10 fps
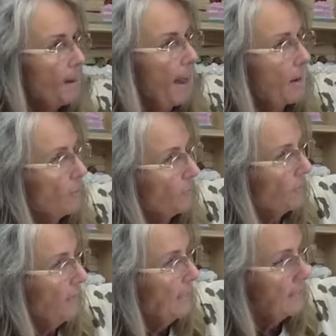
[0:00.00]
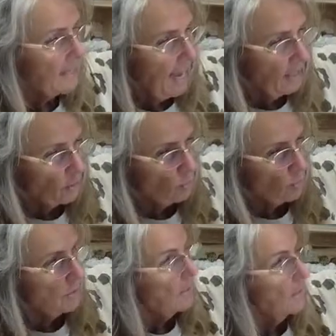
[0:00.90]
pattern for this. I
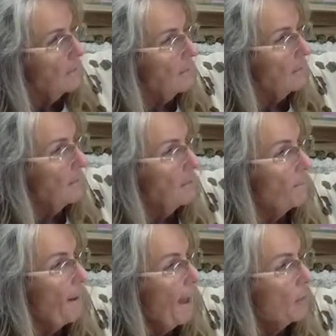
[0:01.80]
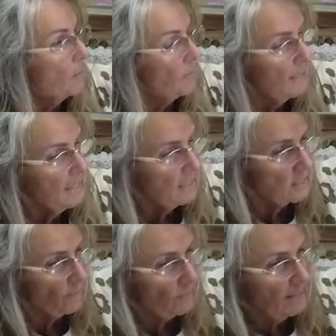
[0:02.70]
used the pattern for
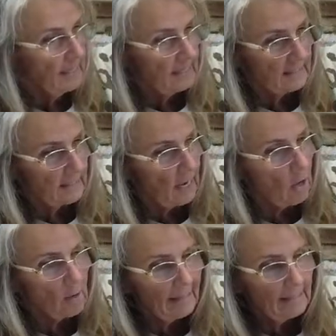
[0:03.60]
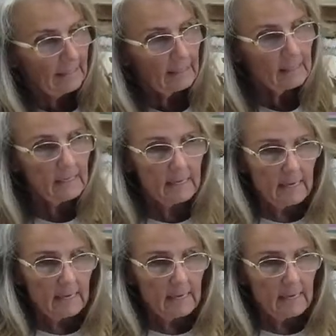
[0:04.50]
this, and all I did,